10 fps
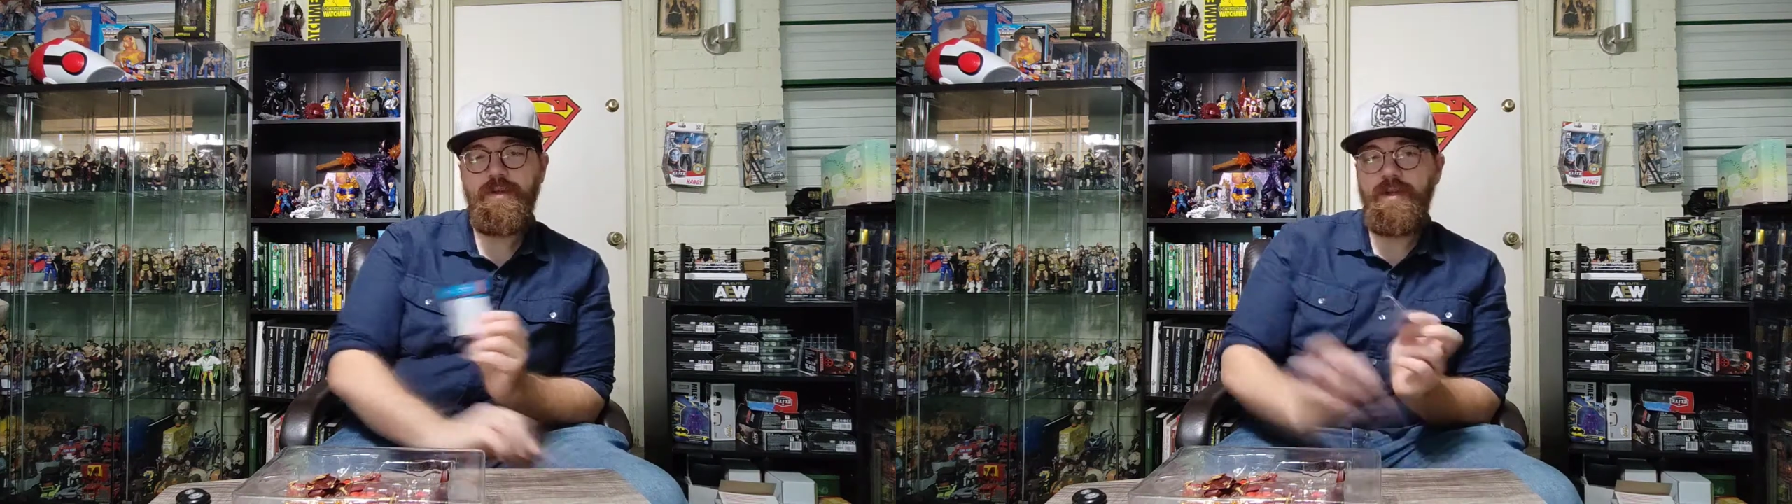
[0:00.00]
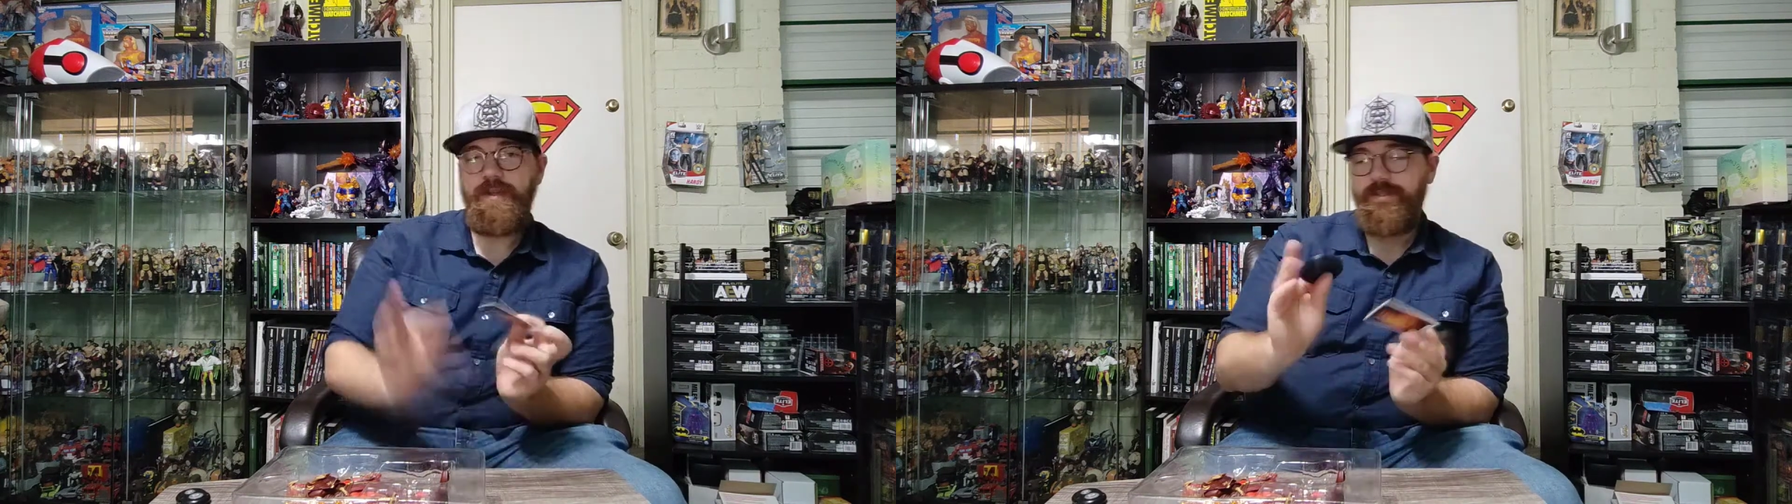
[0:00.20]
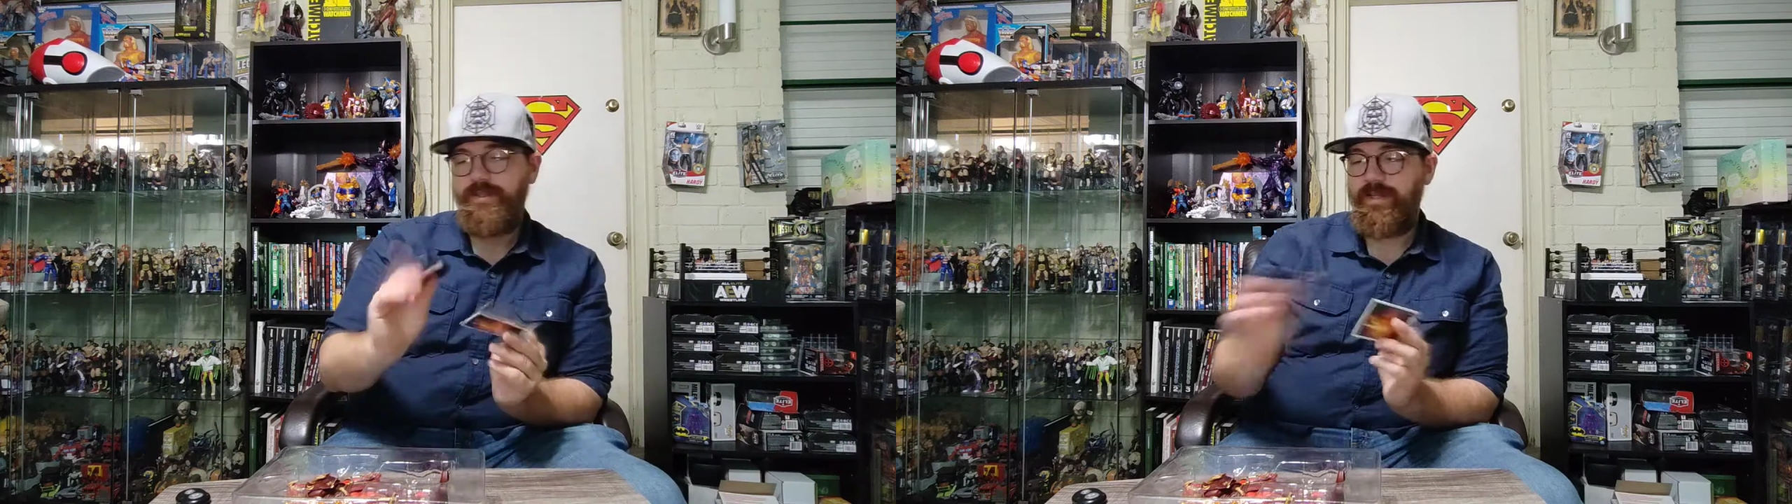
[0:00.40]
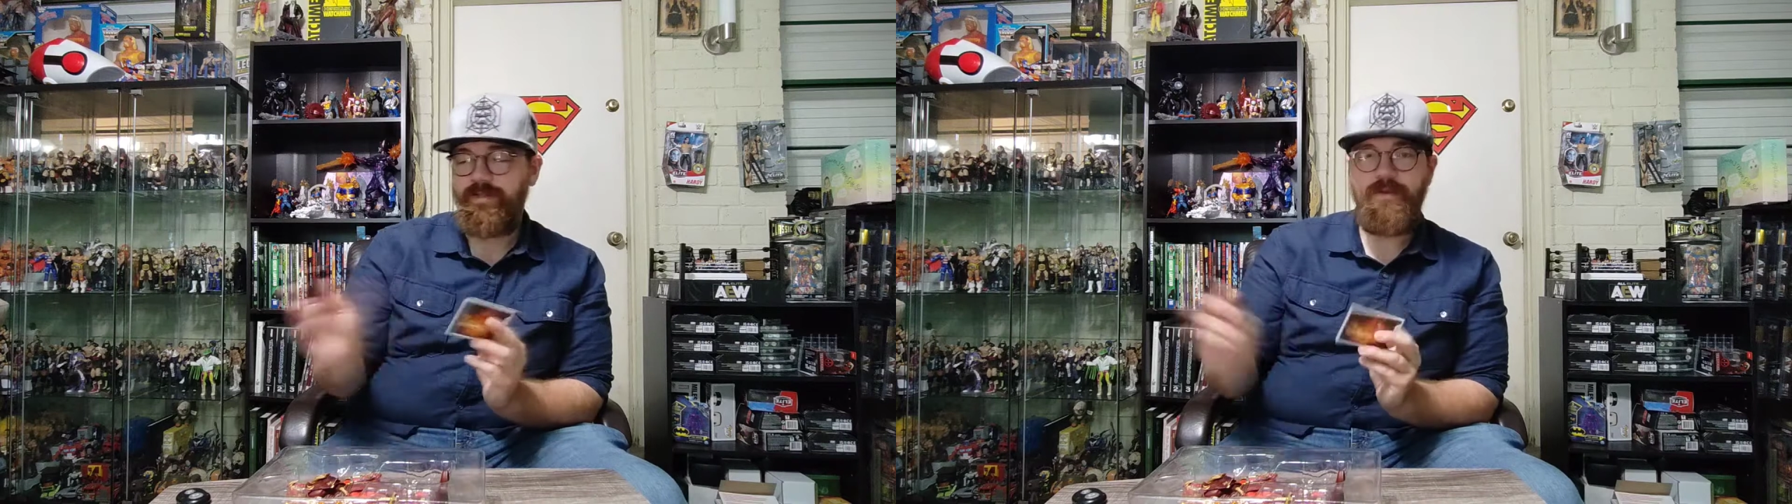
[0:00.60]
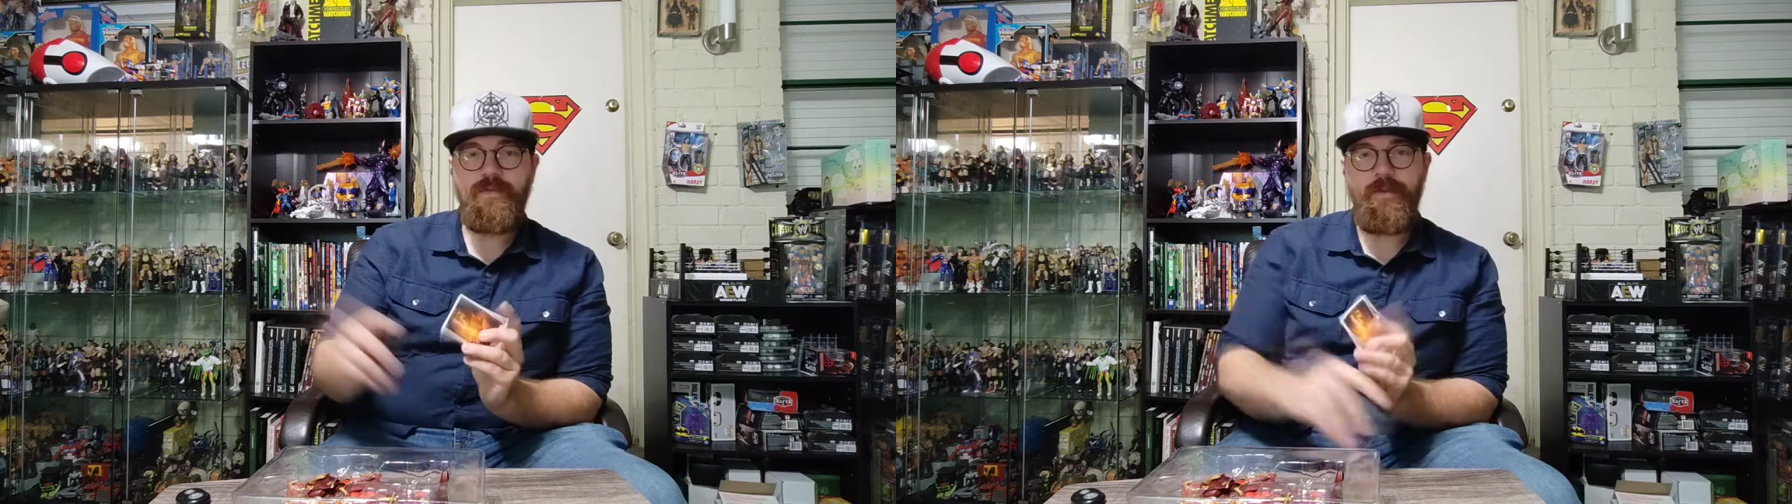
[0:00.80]
and
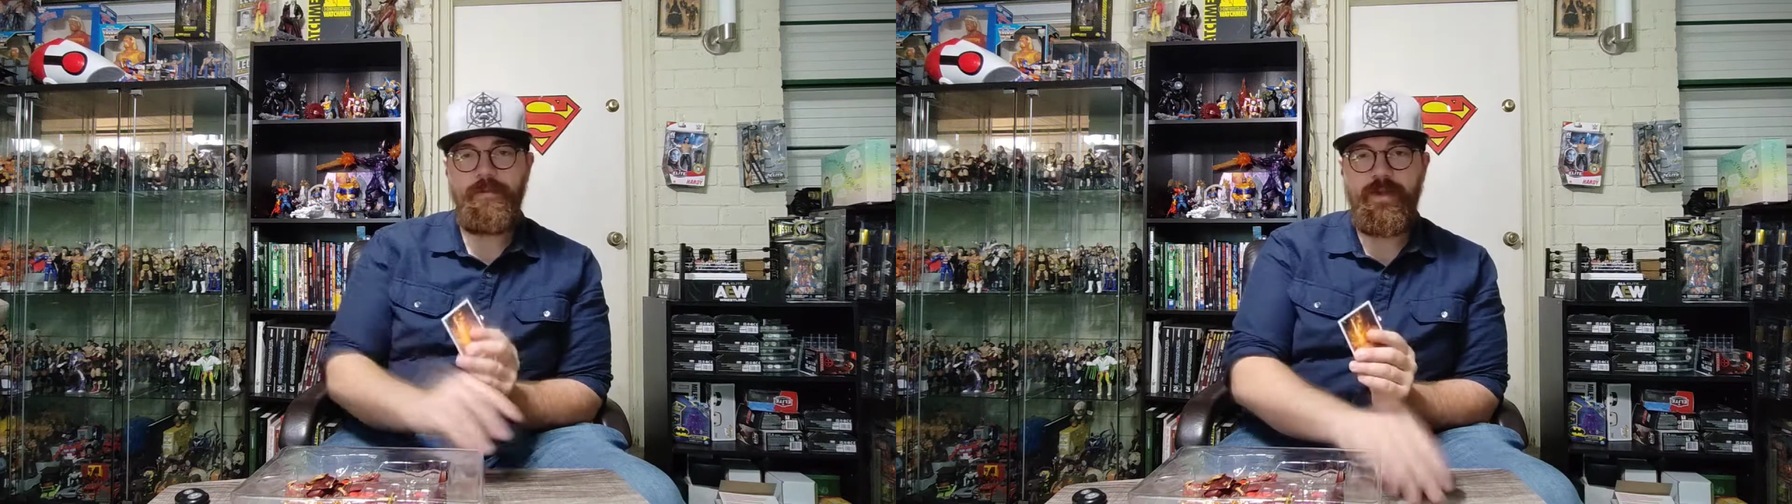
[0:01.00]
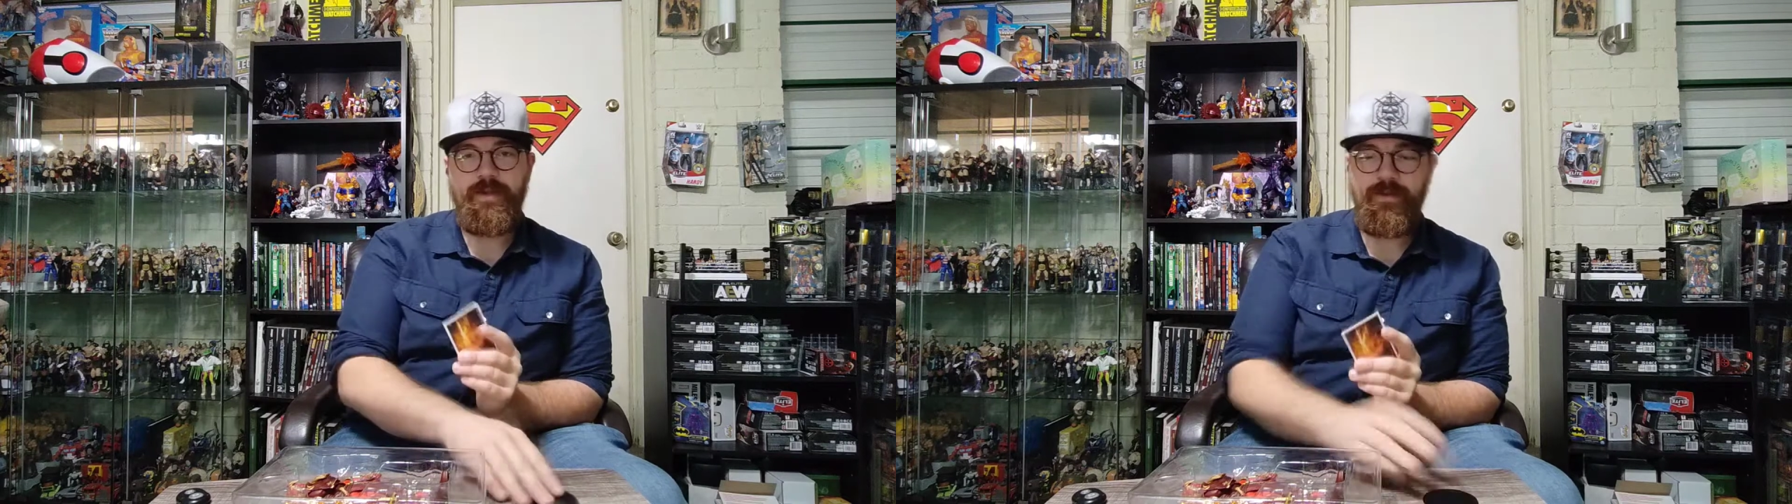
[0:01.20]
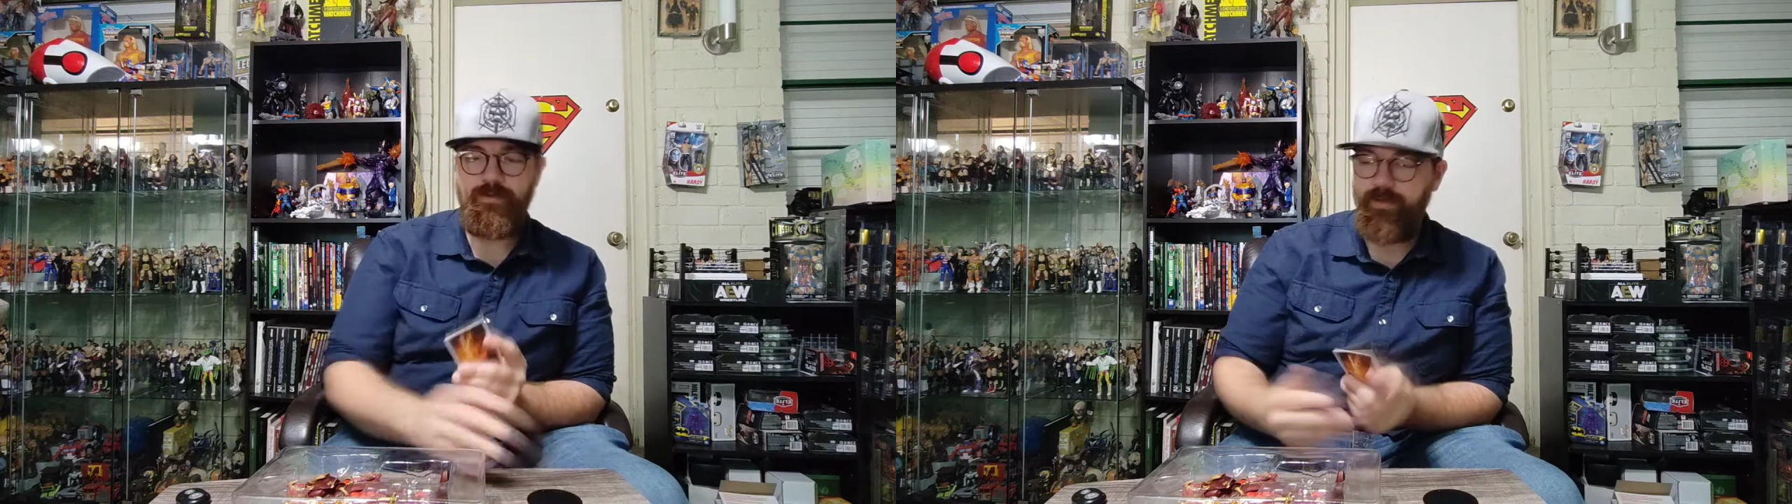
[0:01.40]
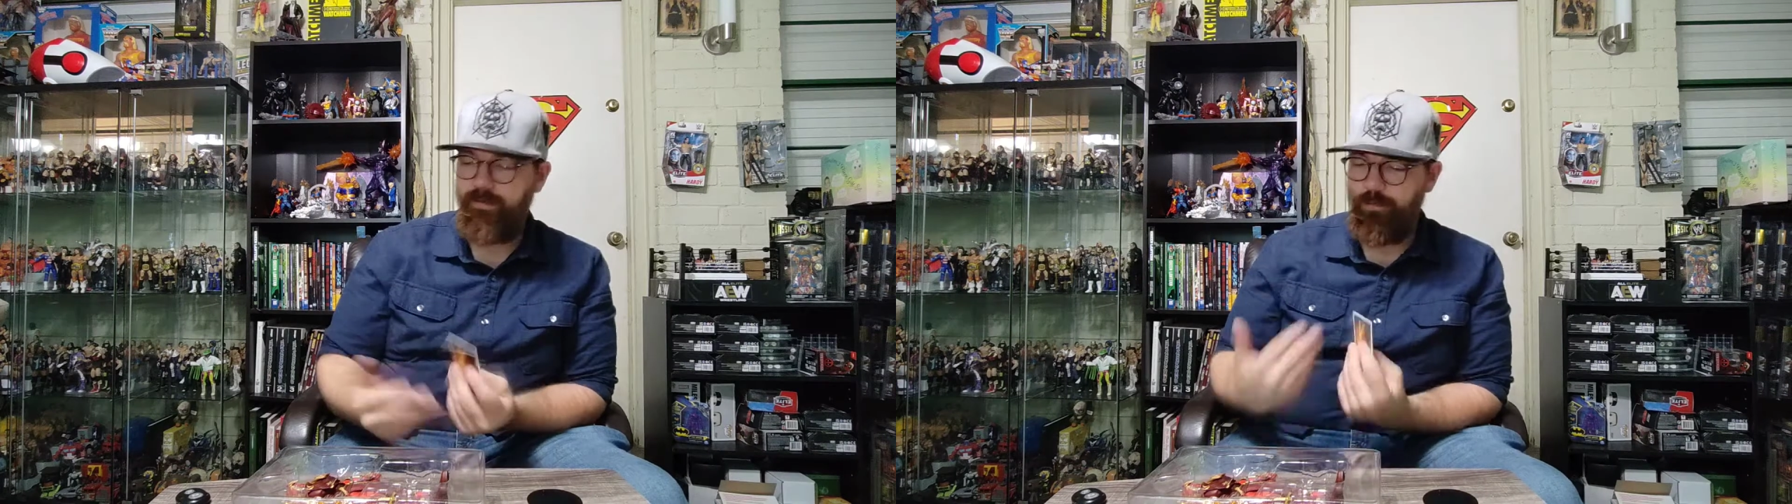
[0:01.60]
stands off that backing there.